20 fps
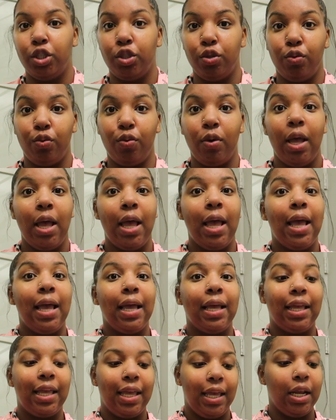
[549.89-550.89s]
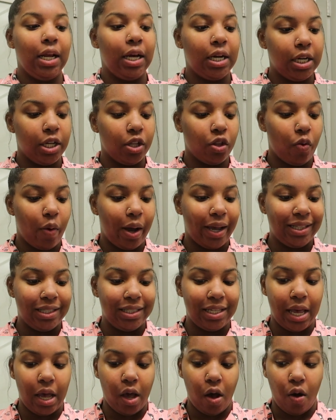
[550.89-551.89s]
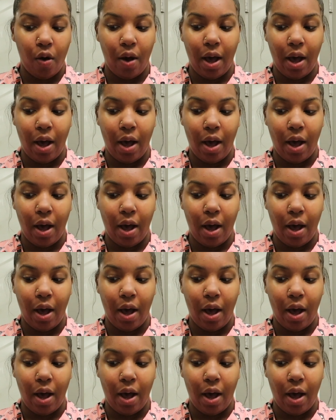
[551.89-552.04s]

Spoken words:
to get another white towel.